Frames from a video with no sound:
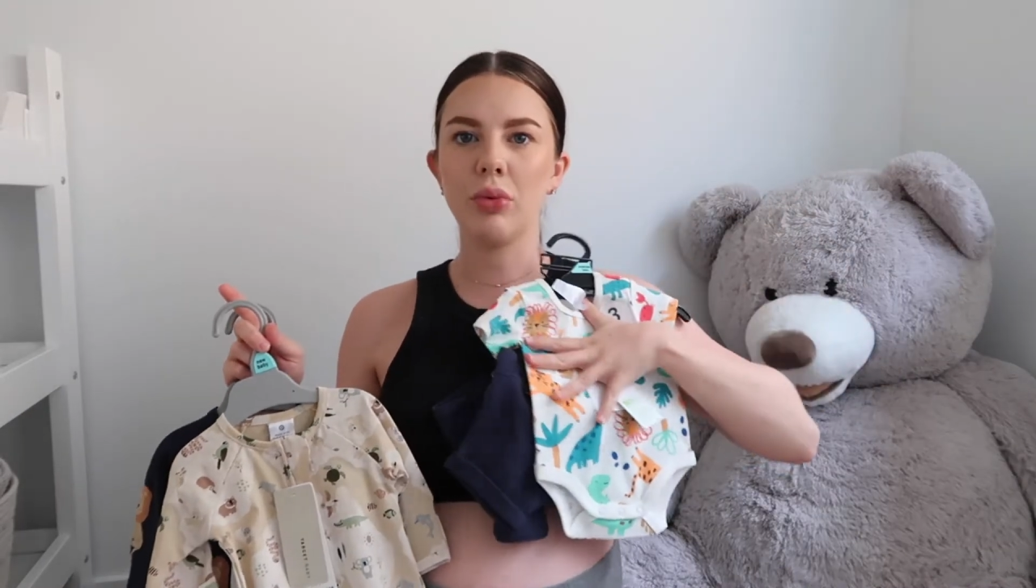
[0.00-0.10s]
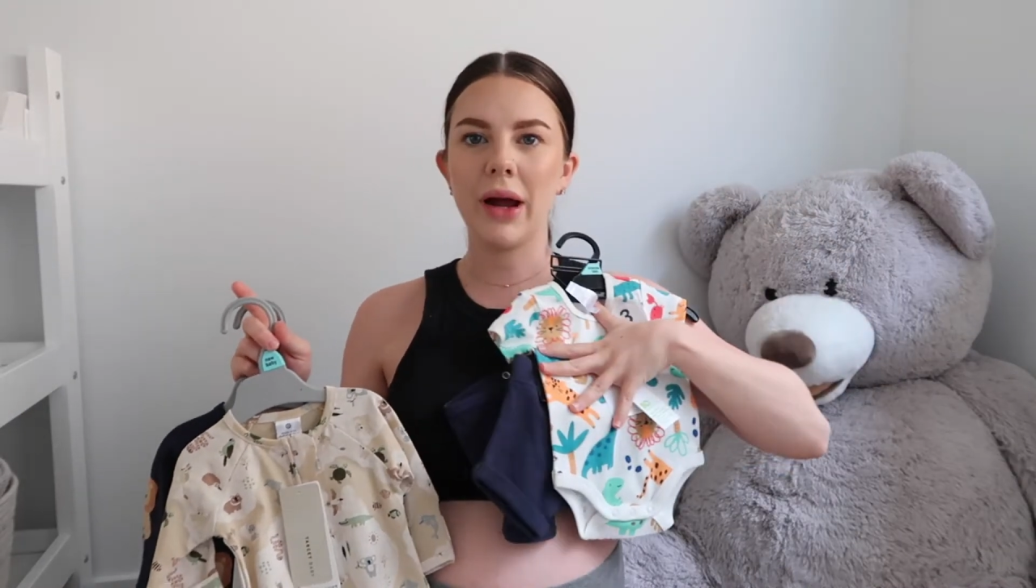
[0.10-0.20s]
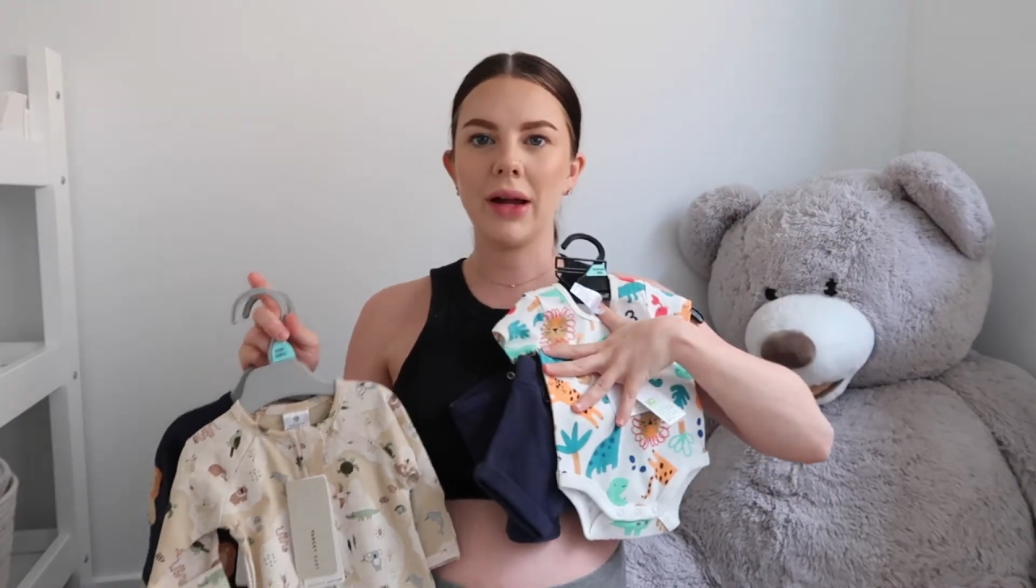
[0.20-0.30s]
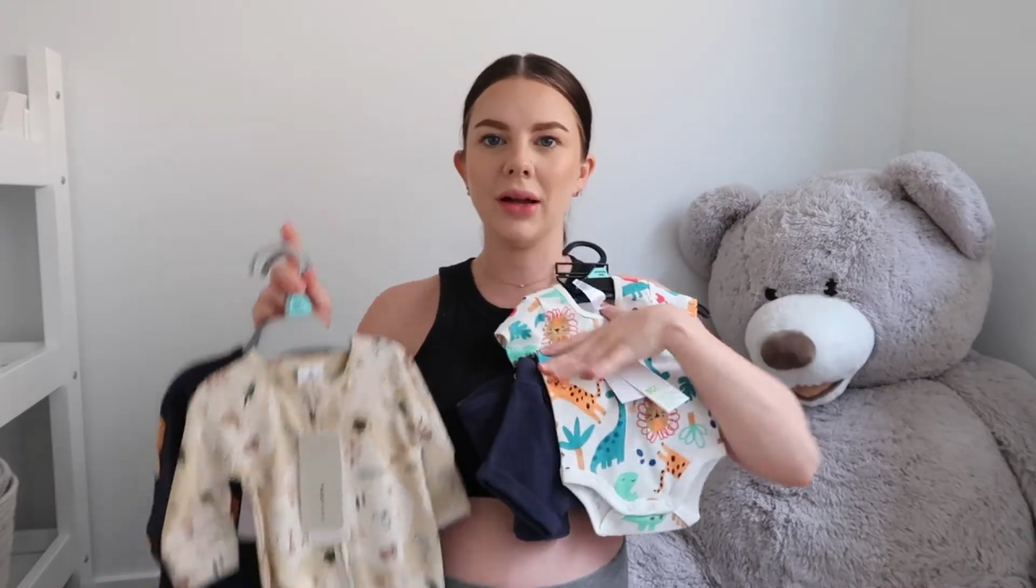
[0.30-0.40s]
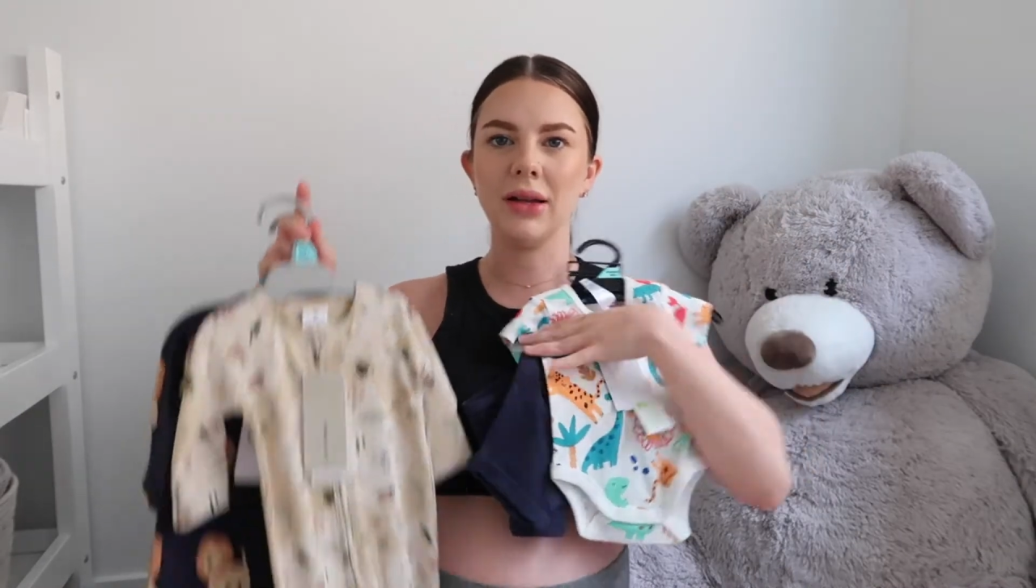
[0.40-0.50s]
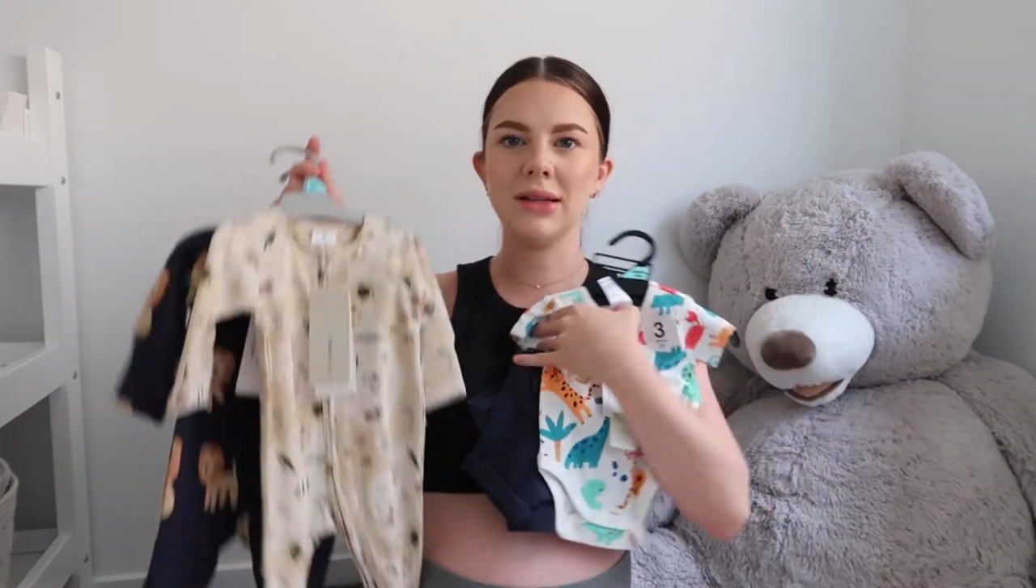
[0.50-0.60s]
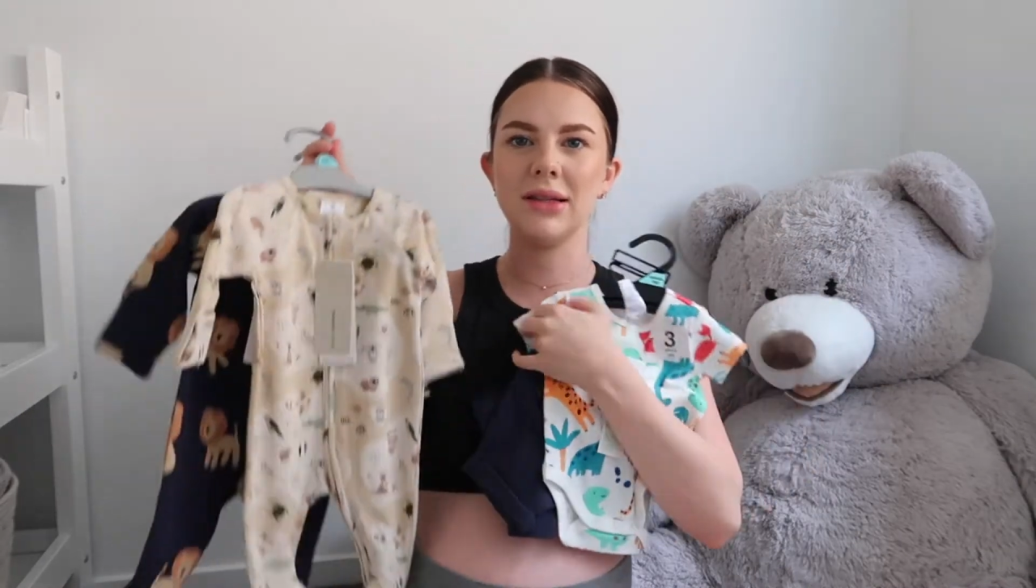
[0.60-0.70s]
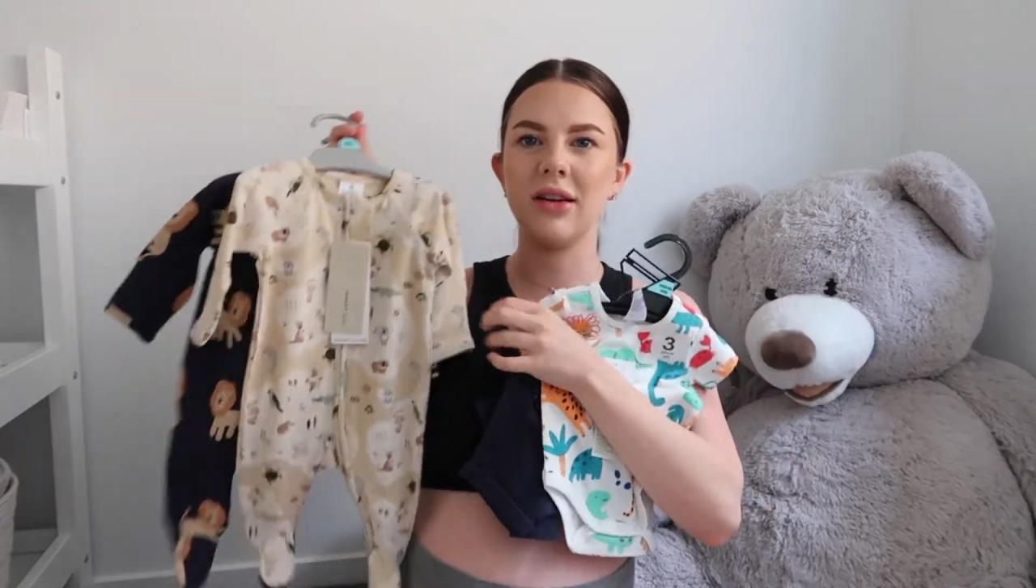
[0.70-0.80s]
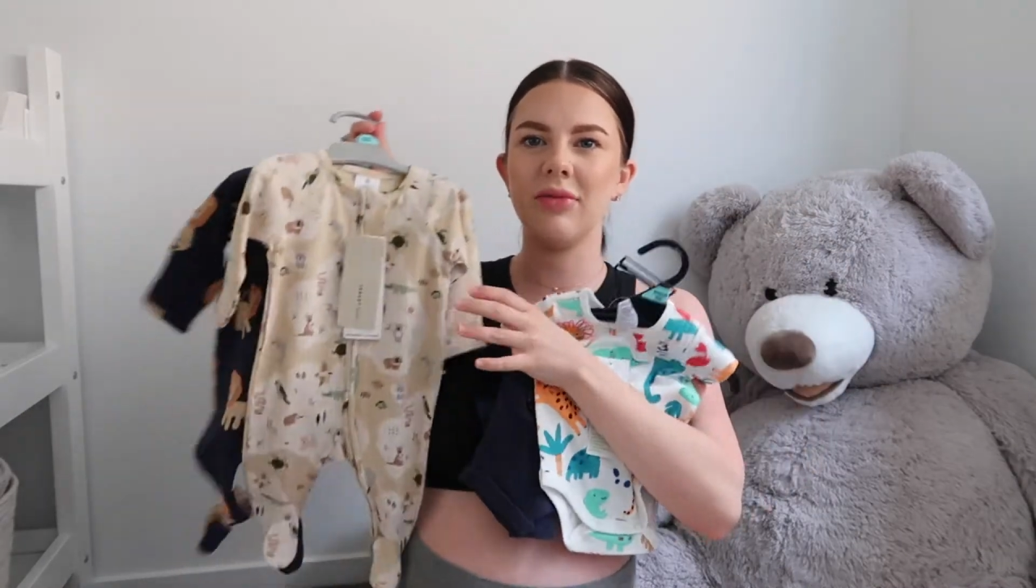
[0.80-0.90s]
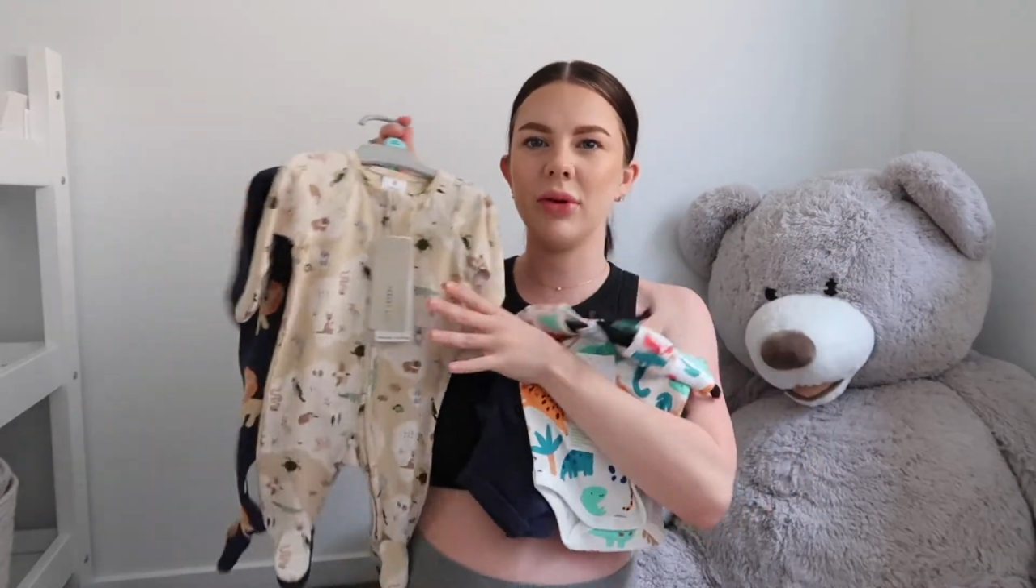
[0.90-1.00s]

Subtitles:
bright colored stuff,